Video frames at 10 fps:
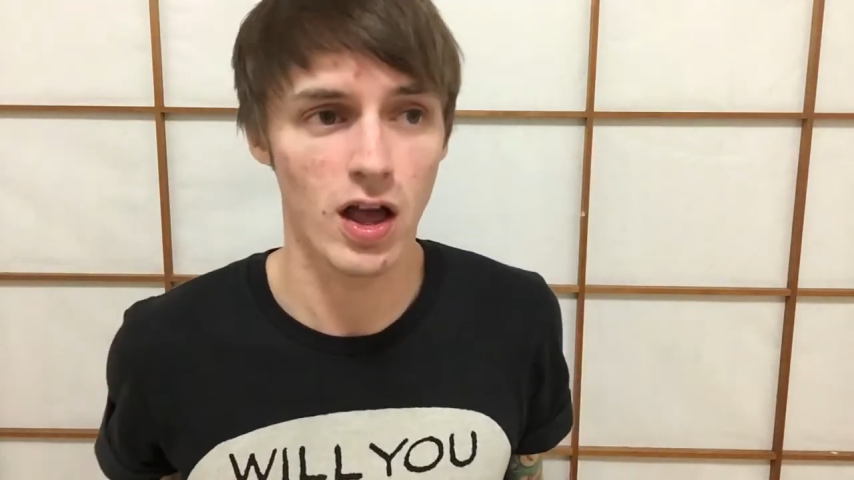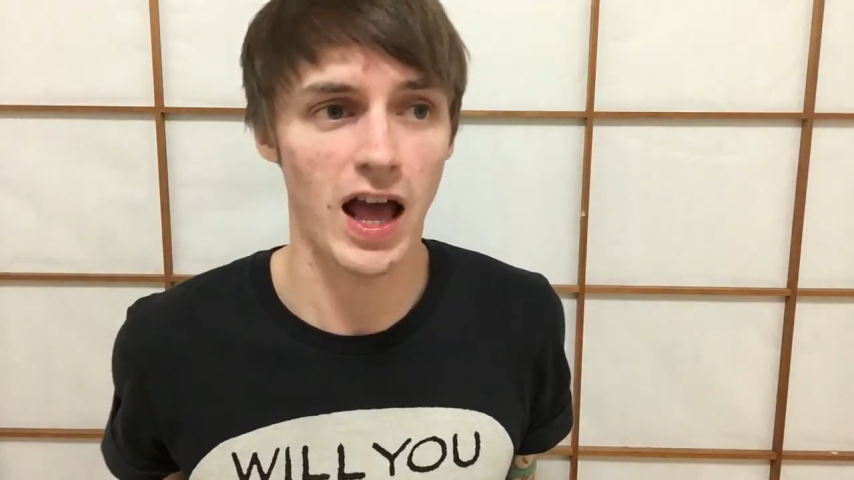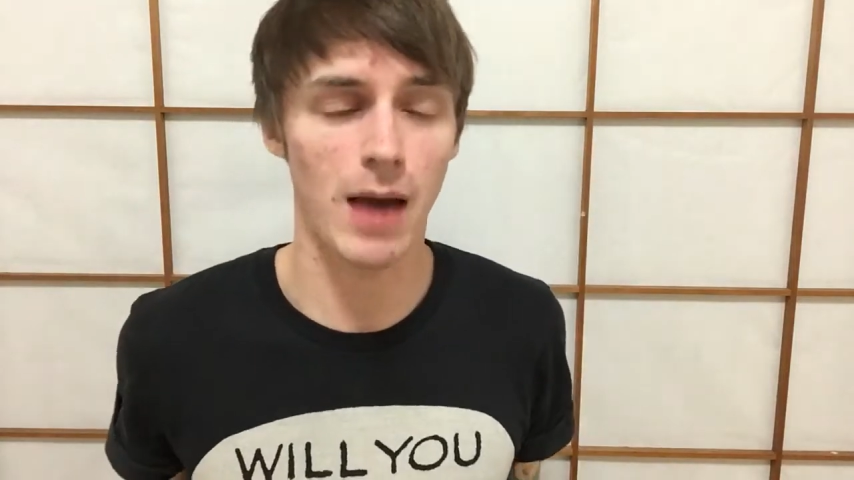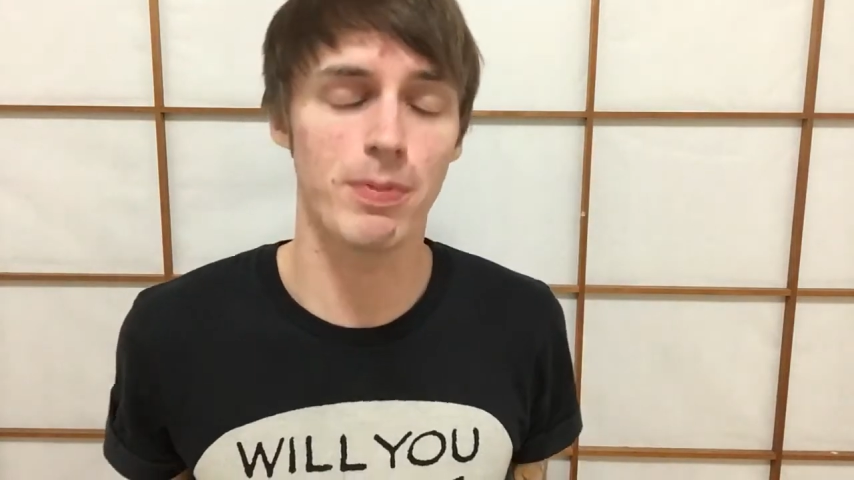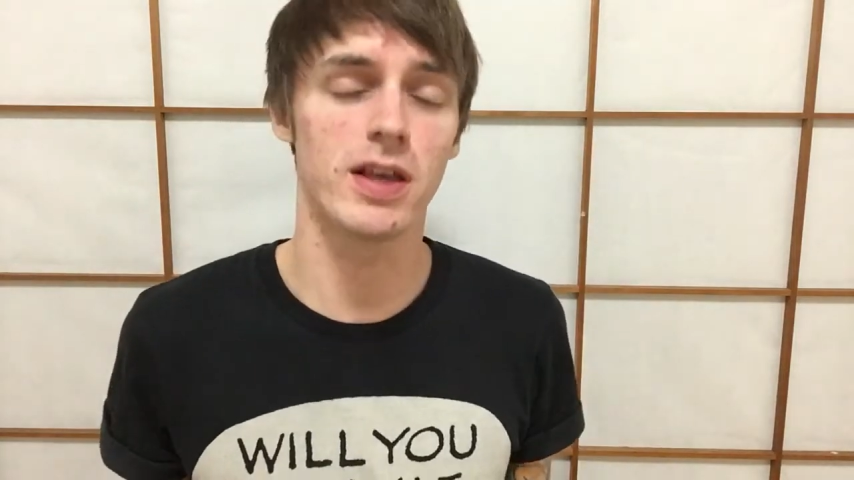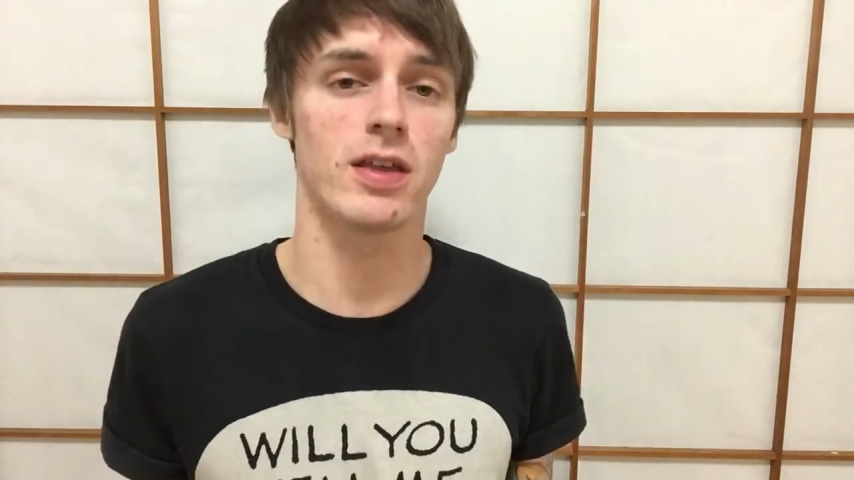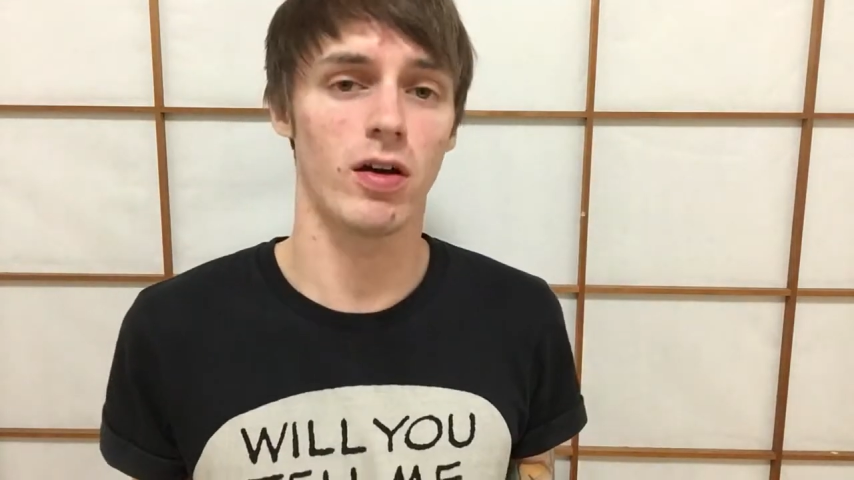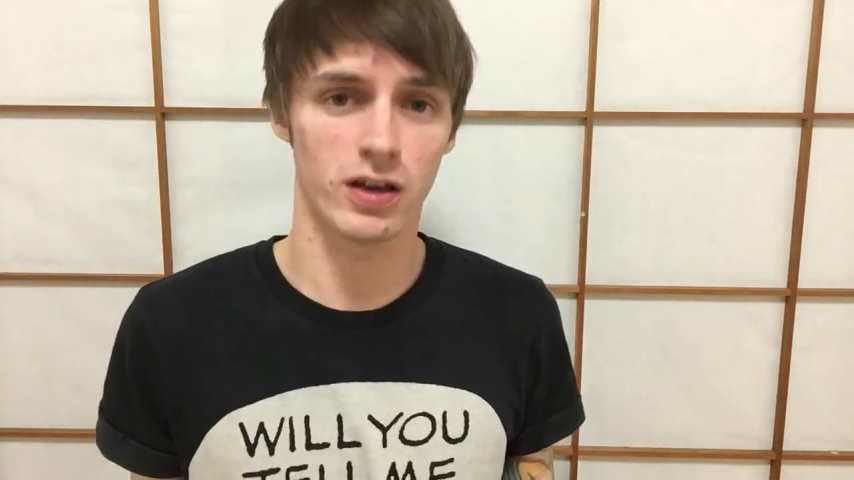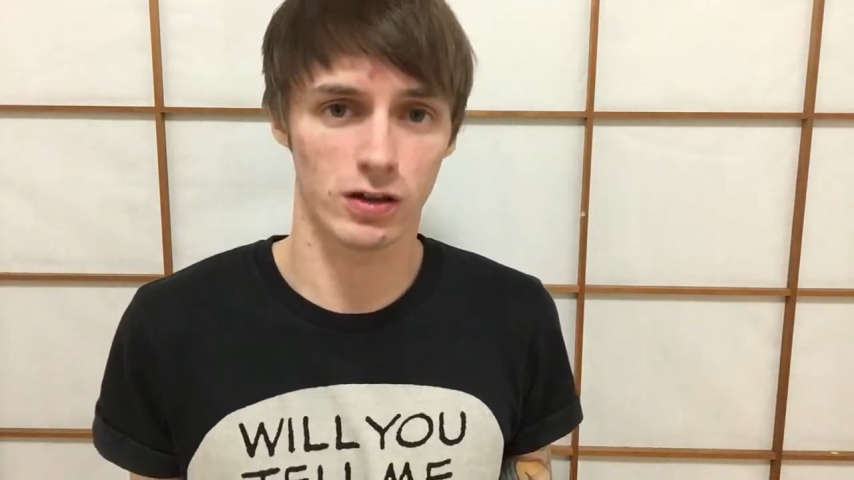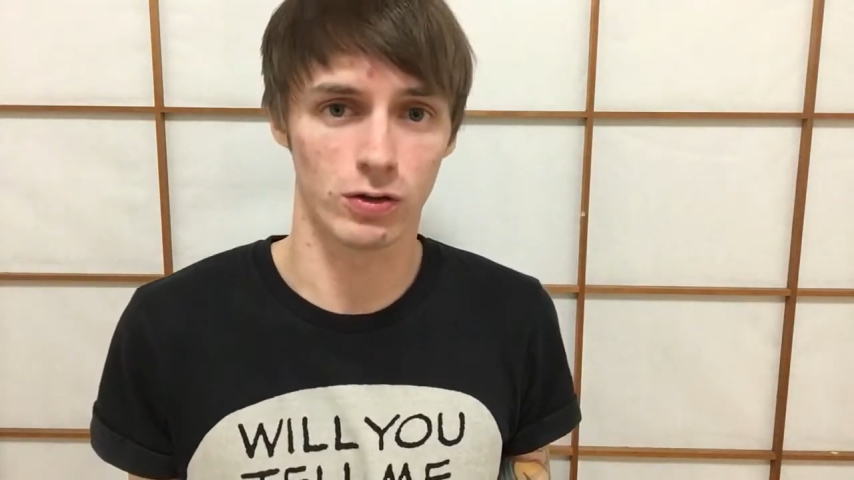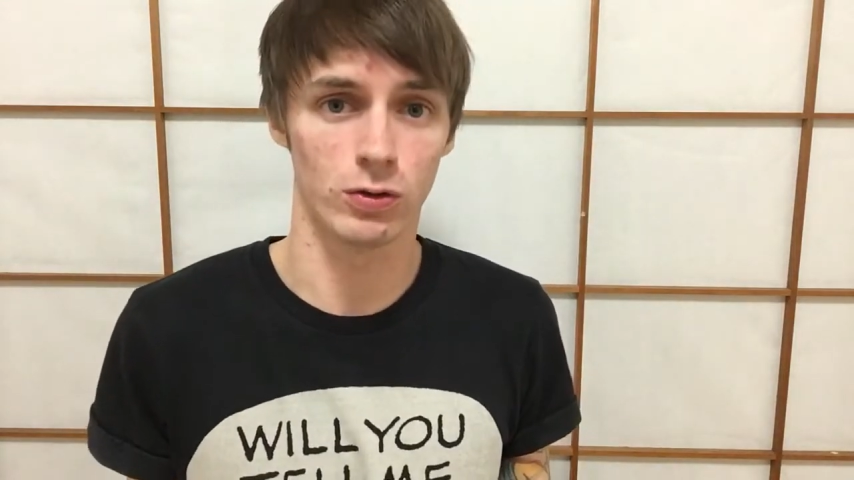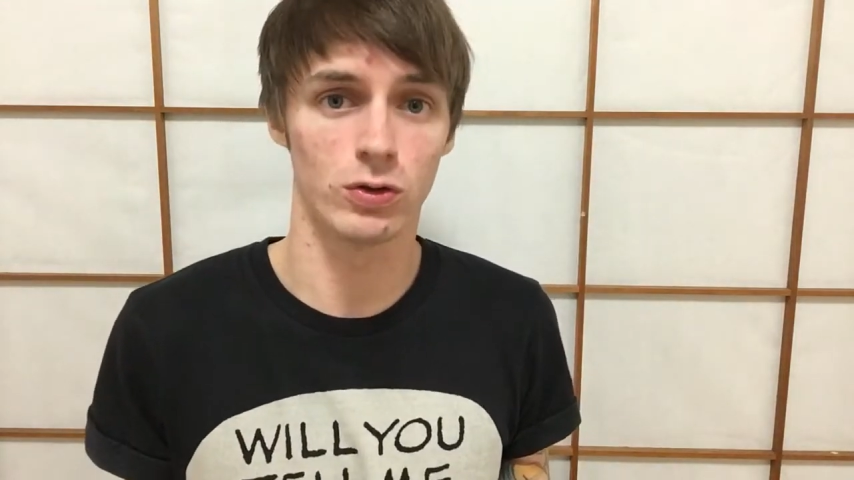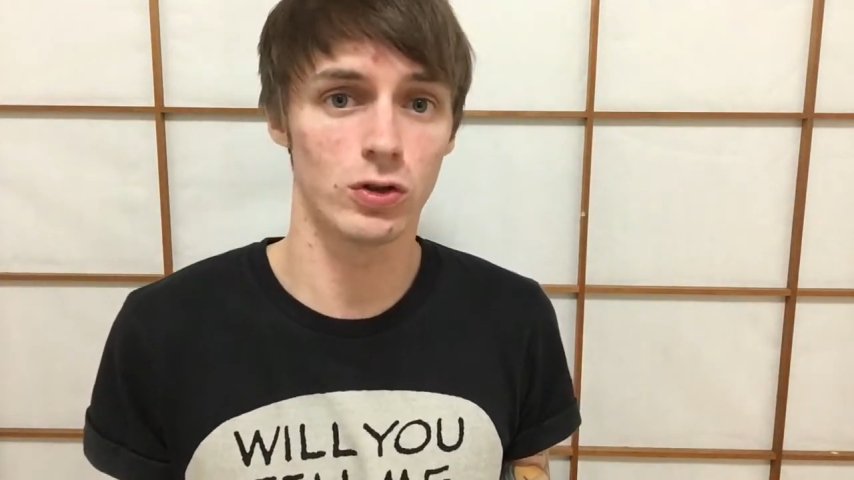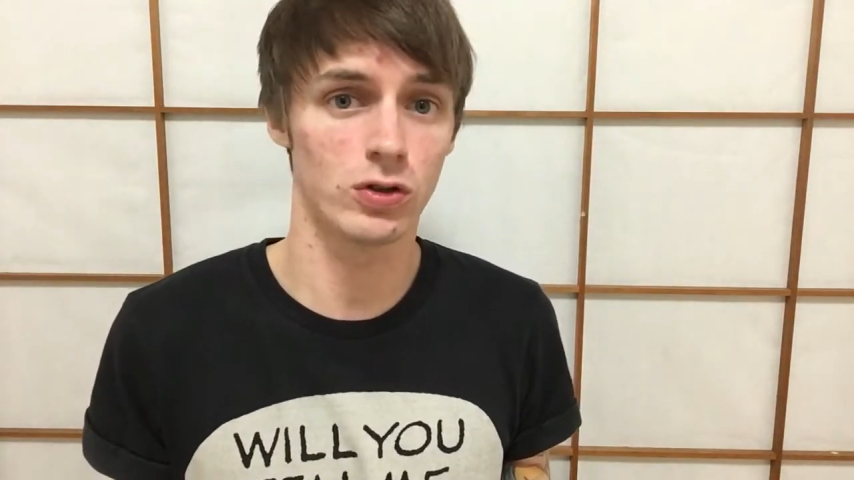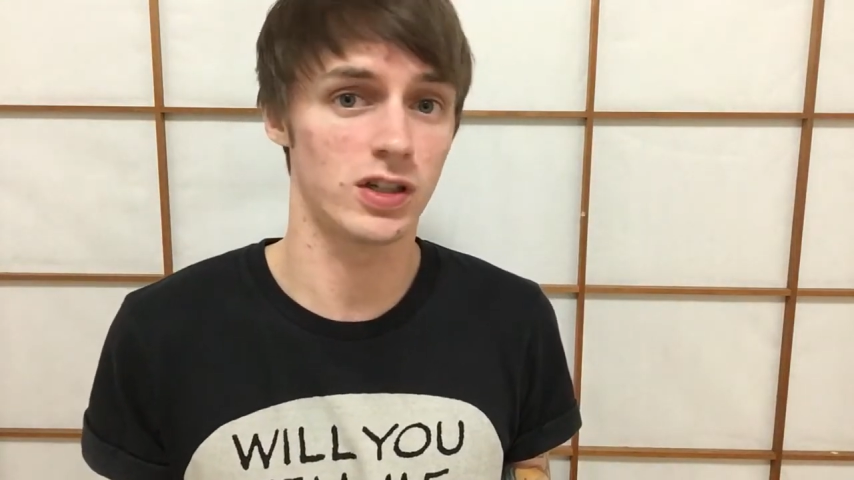happy that I could do
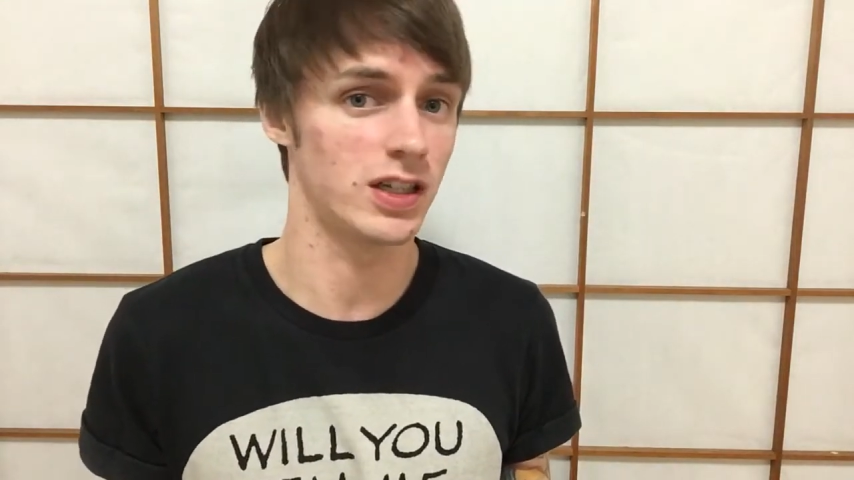good